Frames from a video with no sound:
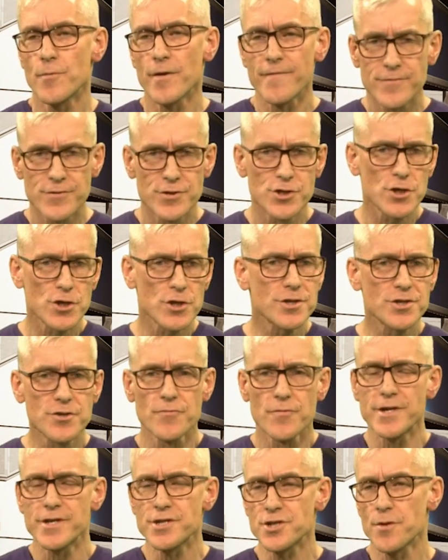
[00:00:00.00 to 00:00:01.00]
we've
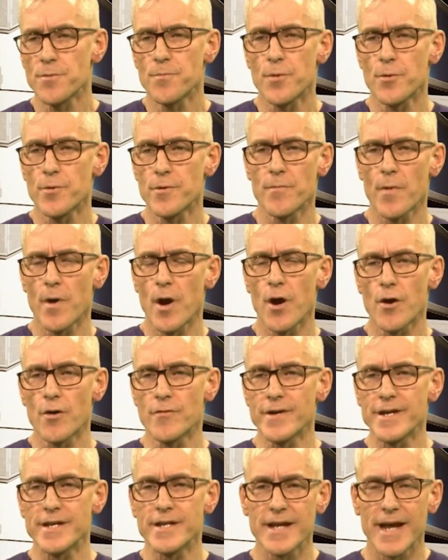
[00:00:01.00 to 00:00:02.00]
just reached the point where
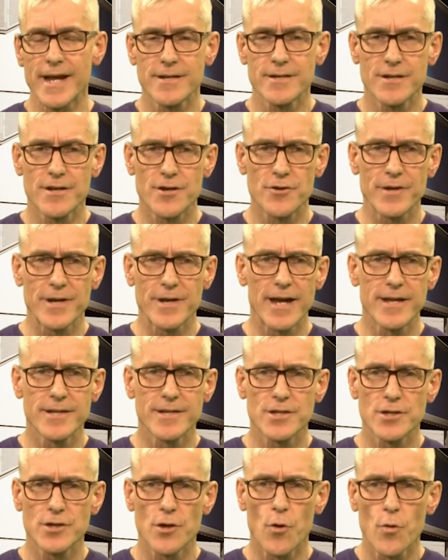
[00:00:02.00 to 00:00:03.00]
Orin can
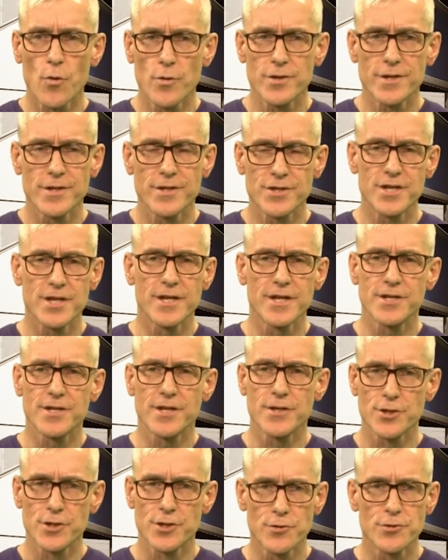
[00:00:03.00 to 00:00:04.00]
create
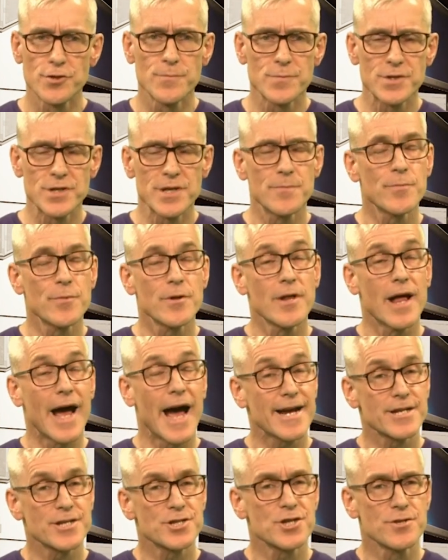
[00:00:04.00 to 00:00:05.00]
audiences and do some simple
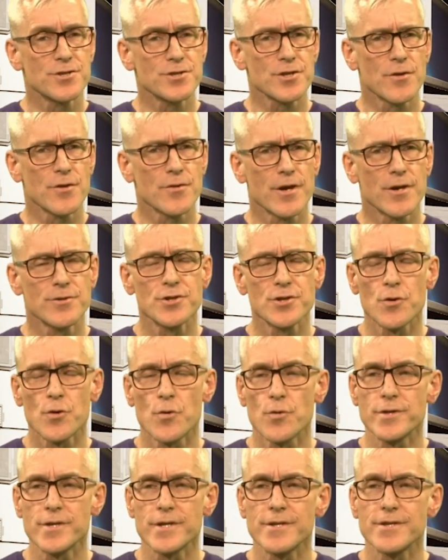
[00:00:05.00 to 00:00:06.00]
actions on those
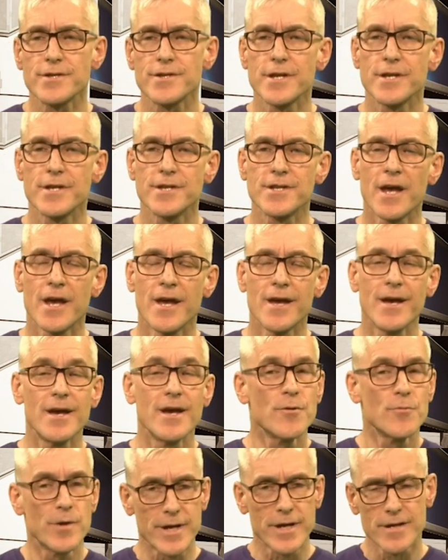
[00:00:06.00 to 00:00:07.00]
audiences.
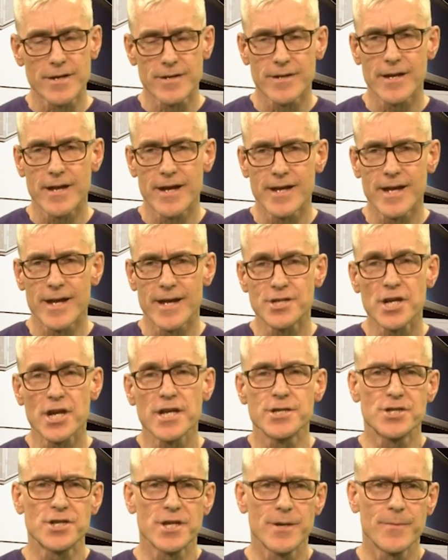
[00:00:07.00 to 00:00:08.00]
We're going to
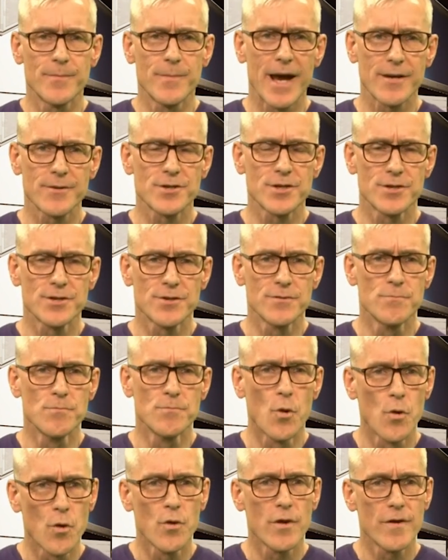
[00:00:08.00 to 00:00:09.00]
teach him how to do
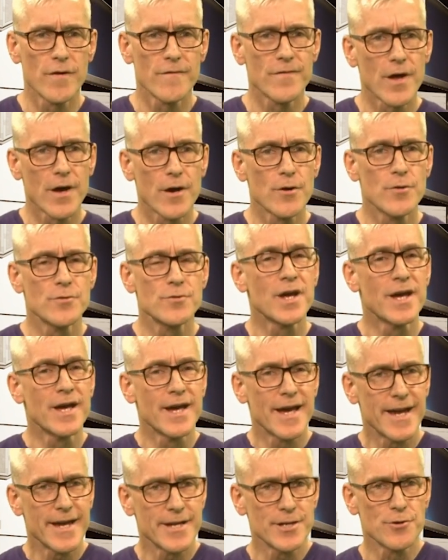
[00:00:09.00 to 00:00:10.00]
more of those.
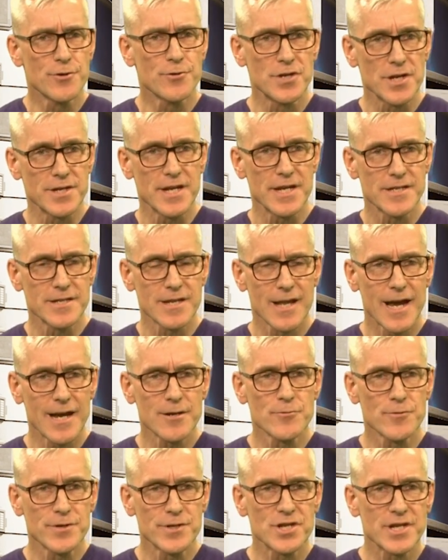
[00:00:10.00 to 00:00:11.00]
He uses his
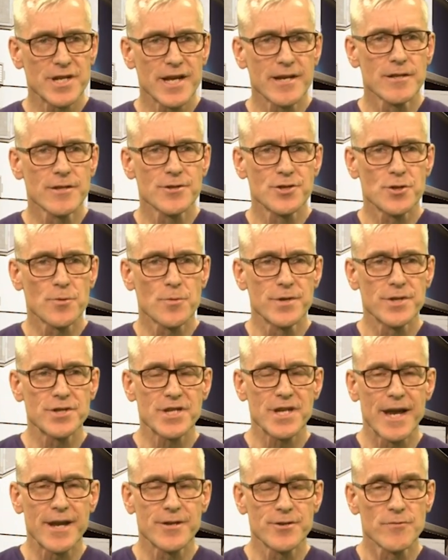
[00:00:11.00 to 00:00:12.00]
language skills to
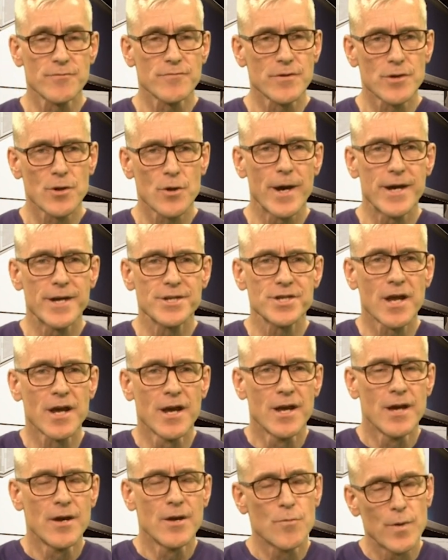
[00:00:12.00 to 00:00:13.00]
understand your request.